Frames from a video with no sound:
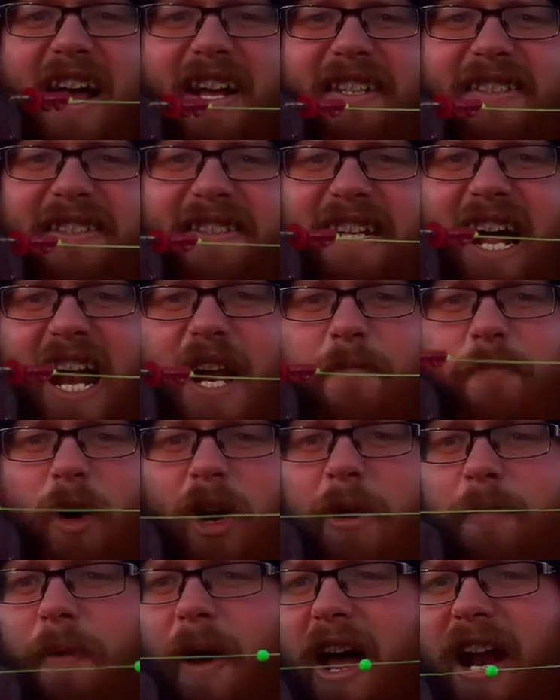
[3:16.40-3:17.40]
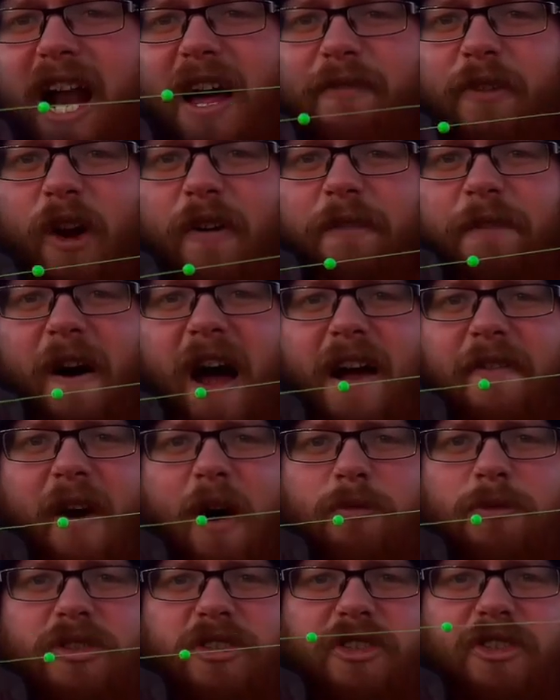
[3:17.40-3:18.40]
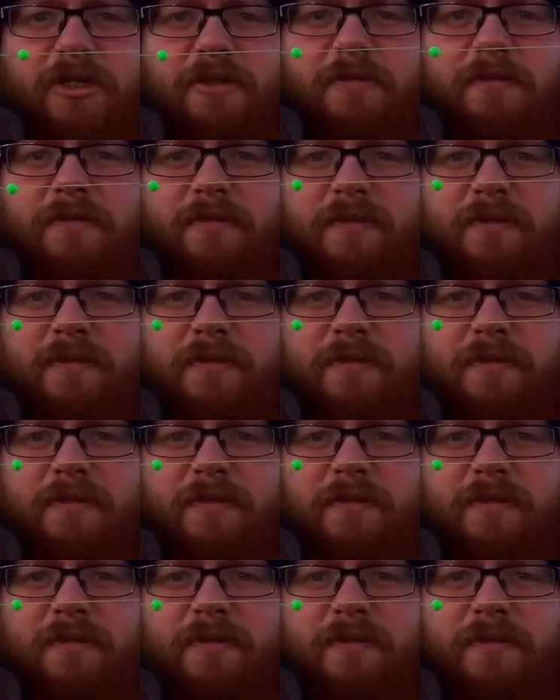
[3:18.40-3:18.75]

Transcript: standard pulley panel. I've got a 5-ounce